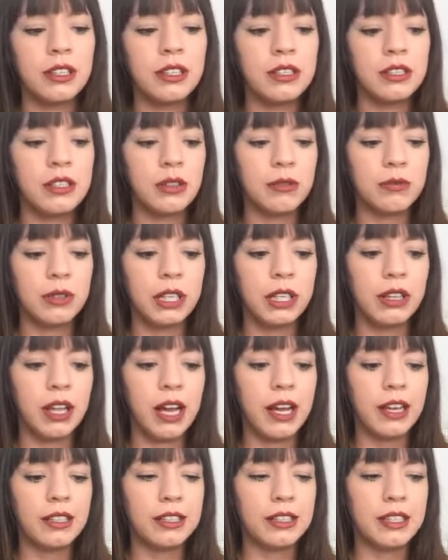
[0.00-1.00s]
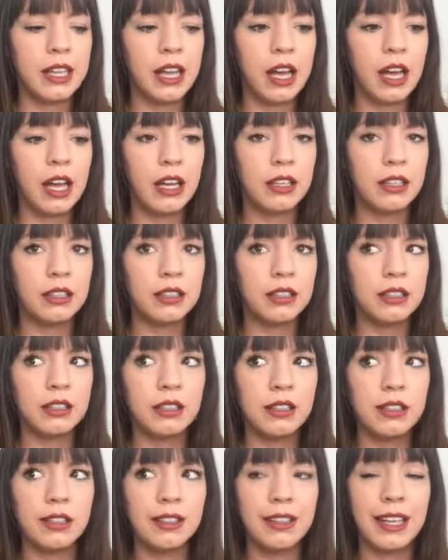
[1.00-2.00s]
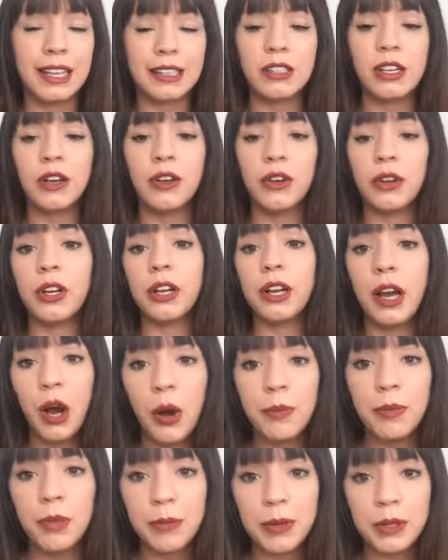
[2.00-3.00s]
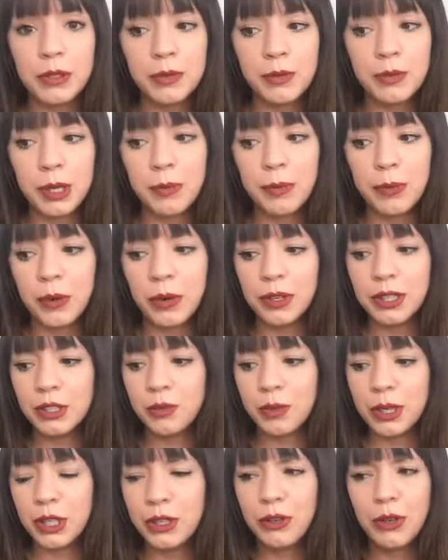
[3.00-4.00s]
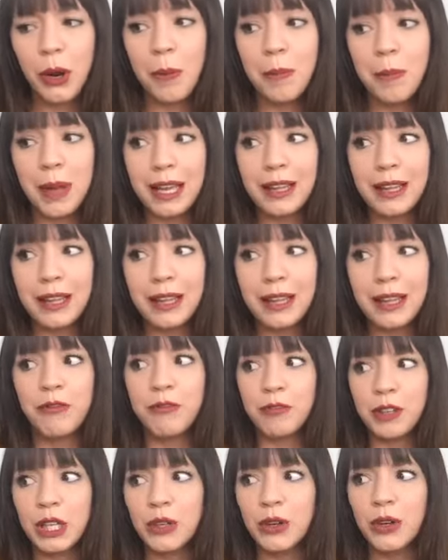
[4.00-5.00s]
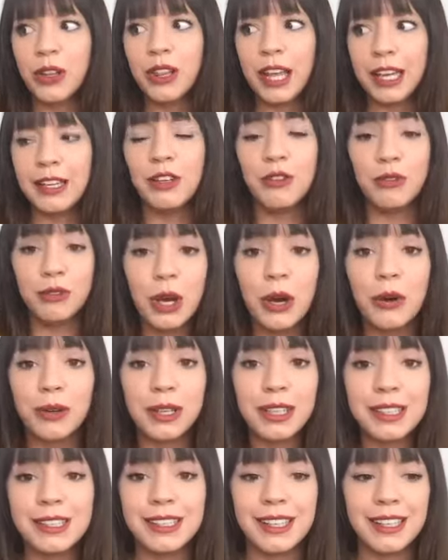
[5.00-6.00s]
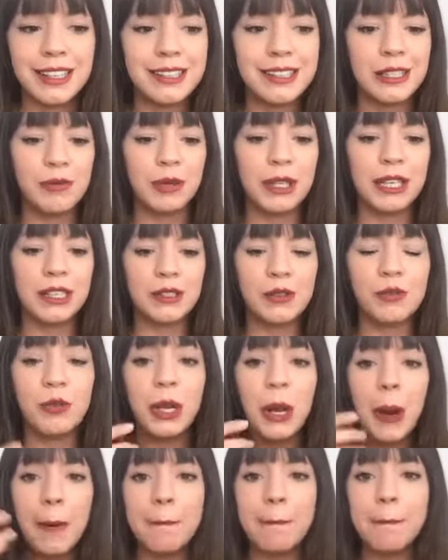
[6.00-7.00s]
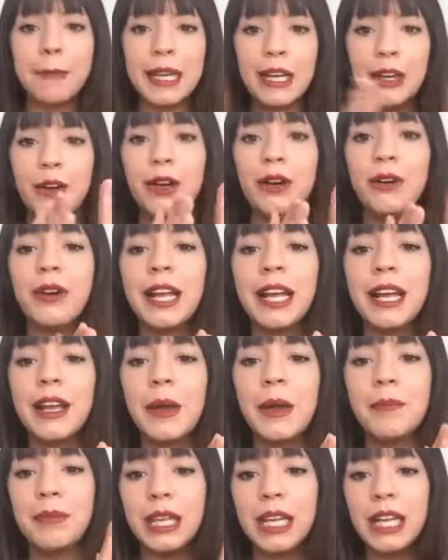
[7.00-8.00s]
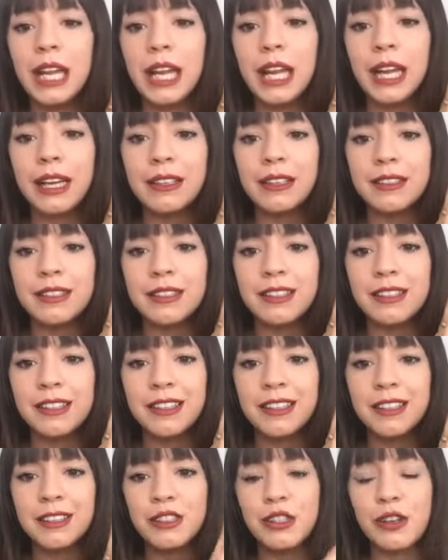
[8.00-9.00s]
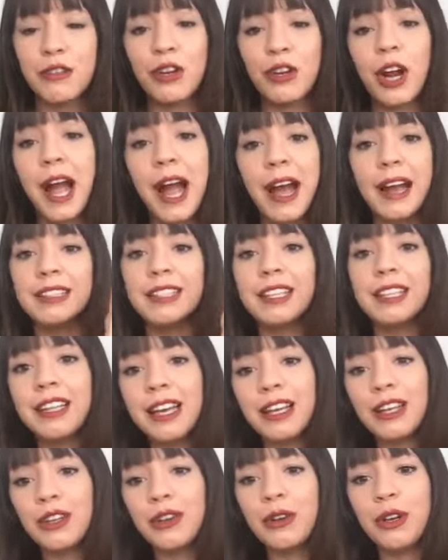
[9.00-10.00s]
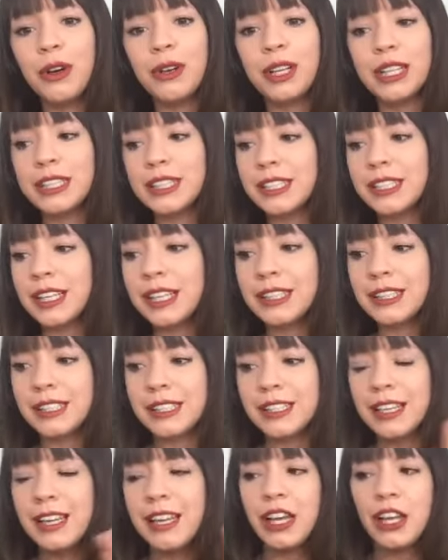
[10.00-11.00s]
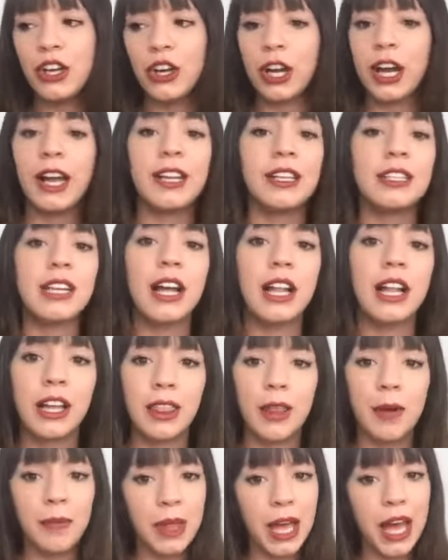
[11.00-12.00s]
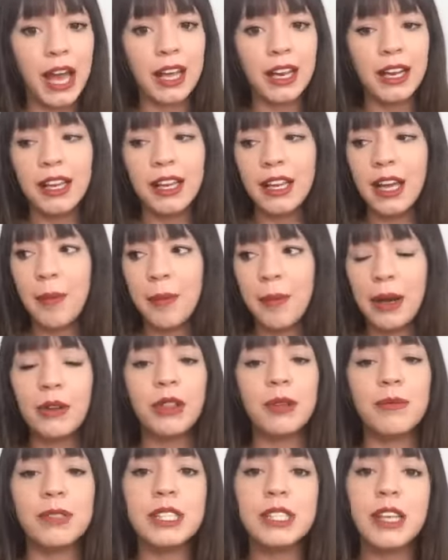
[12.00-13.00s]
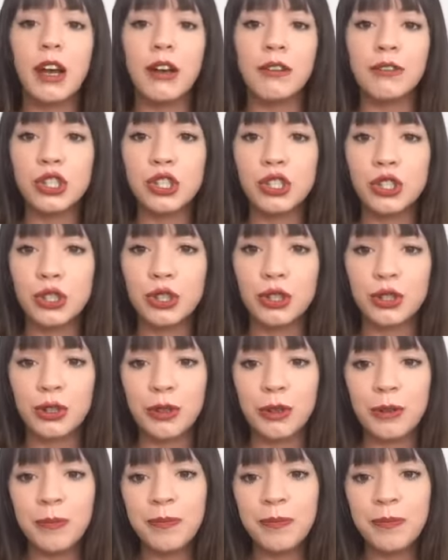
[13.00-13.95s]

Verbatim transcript: to realize that that's how you're going to help the most people is when you don't make them feel like you don't exist because we are mirroring beings. So if you're acting like you don't exist, you're kind of telling them that about themselves too,